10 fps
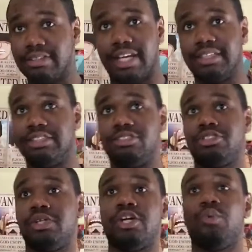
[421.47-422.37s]
on Titan
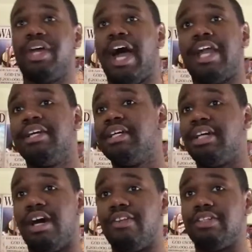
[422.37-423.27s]
2. I know we got
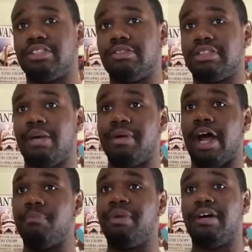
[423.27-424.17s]
other shows coming
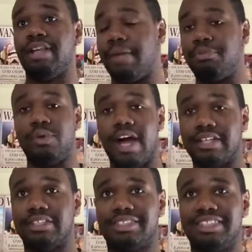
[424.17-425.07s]
up, but like Blue
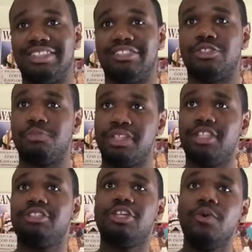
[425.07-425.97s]
Exorcist Season 2. But
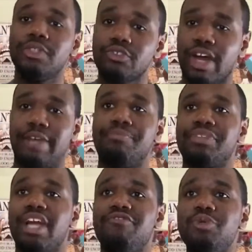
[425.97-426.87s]
this show is great.
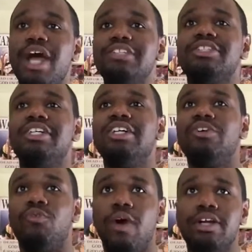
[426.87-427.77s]
If you guys
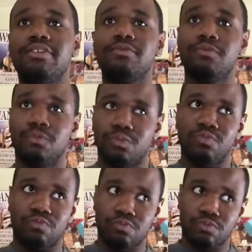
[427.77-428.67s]
want
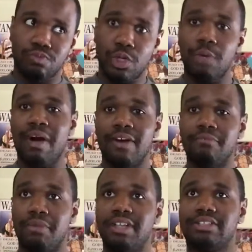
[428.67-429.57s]
to know
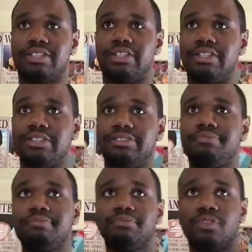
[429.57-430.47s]
about Monster Girls,
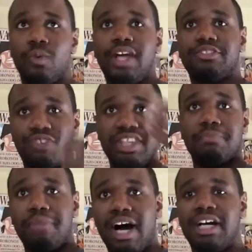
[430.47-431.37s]
read the
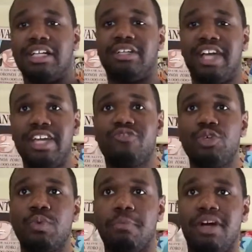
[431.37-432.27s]
manga,
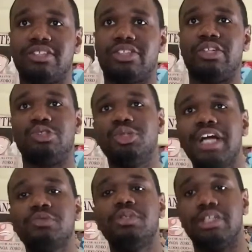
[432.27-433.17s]
Interview with Monster Girls. You
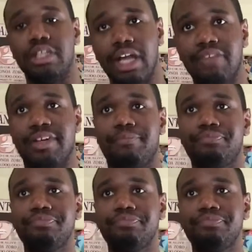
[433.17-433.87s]
guys will love it.